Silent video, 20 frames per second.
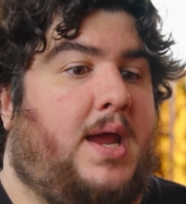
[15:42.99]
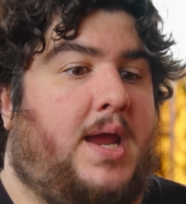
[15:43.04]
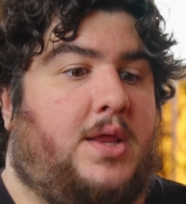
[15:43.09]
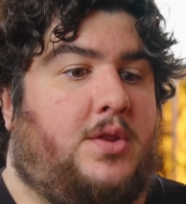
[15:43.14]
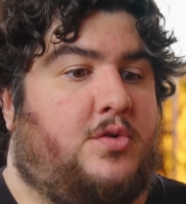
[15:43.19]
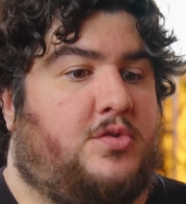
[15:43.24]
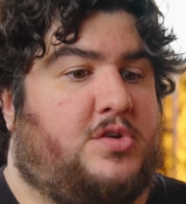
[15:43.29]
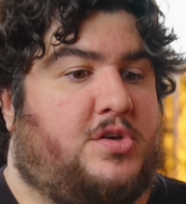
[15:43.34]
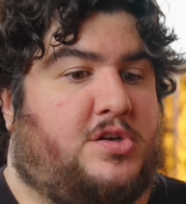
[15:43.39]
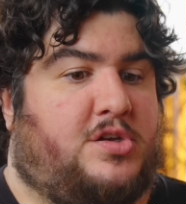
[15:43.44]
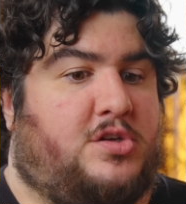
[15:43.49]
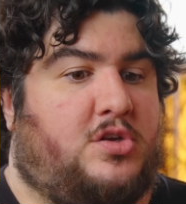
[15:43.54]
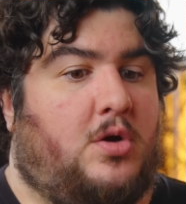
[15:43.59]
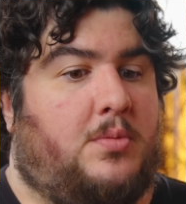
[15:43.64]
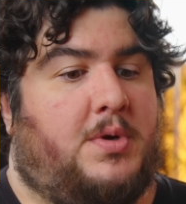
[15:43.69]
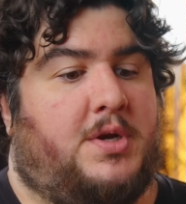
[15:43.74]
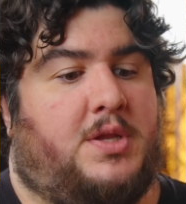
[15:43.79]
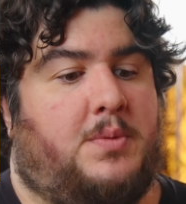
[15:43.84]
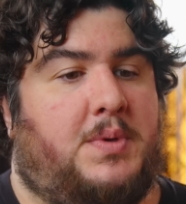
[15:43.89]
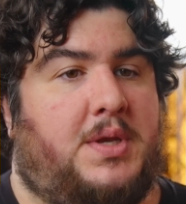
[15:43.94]
and there's just
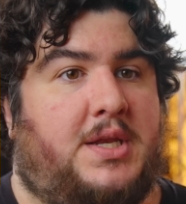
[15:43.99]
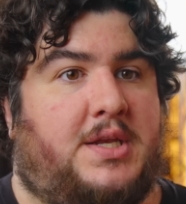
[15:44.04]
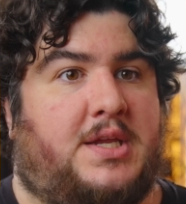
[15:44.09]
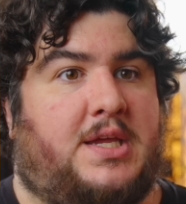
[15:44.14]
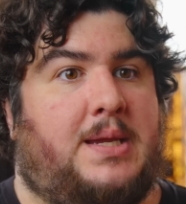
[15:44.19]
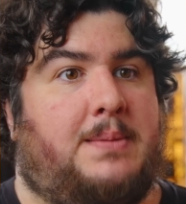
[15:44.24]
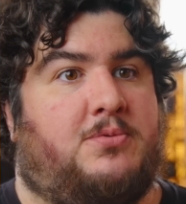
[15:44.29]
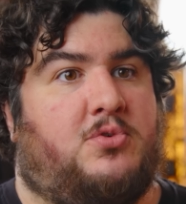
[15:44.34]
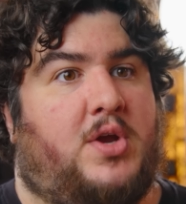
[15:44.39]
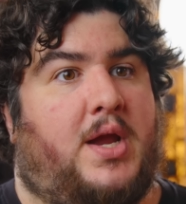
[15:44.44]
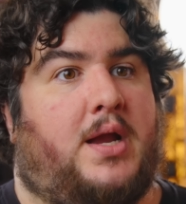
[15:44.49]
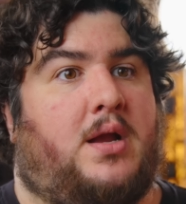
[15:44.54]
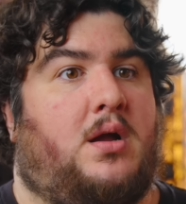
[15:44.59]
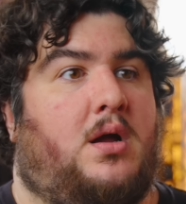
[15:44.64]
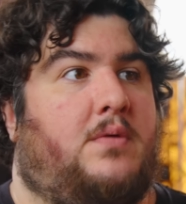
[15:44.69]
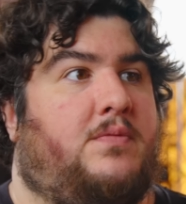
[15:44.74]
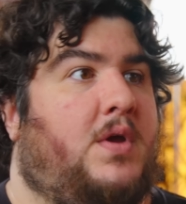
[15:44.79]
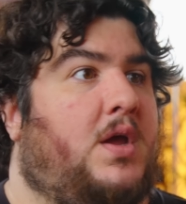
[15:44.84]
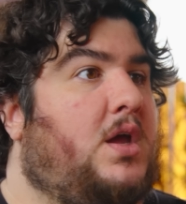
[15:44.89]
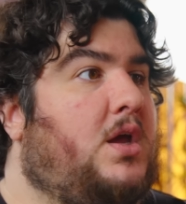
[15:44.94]
so much that we need to keep track
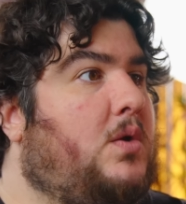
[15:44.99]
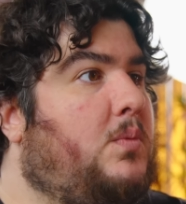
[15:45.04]
of.